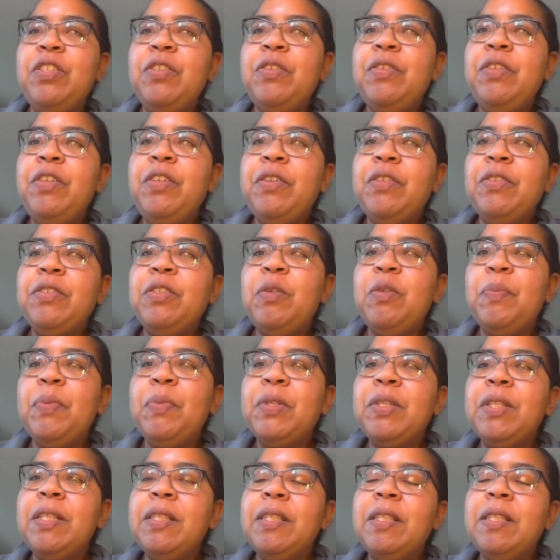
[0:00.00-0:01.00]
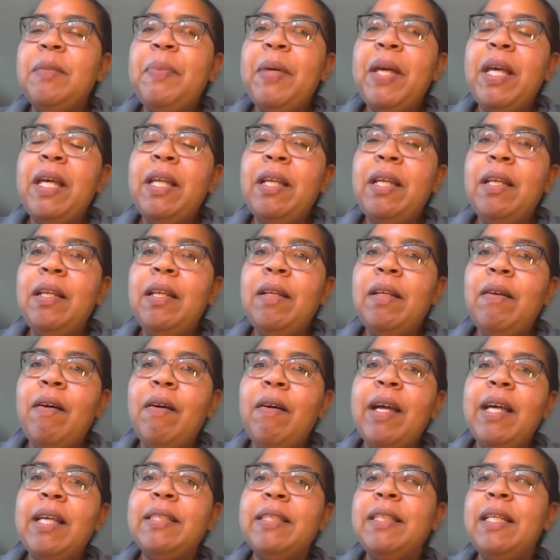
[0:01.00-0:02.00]
juniors who participated in
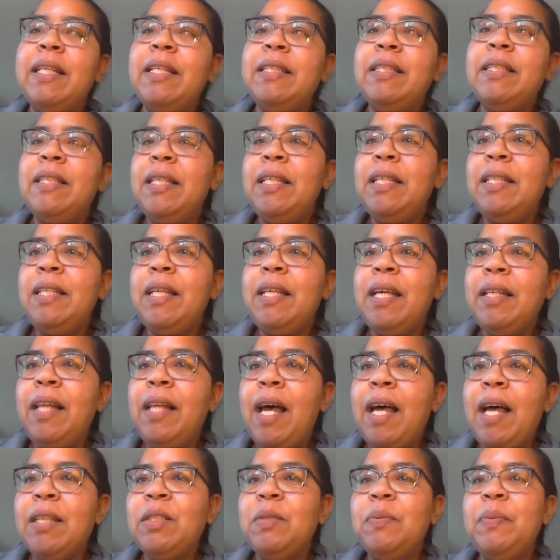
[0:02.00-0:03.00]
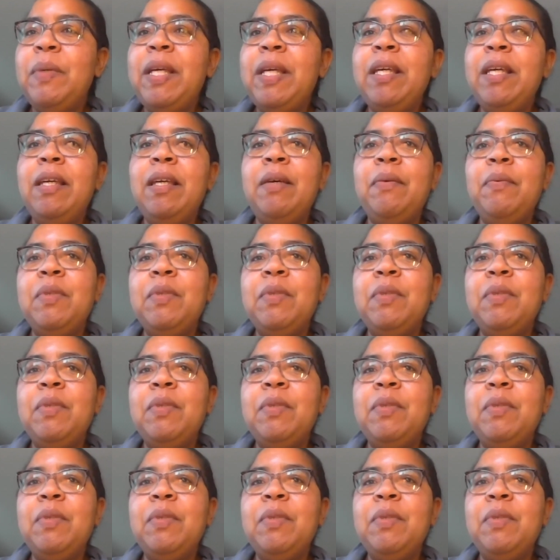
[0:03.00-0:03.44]
our SAT day last week.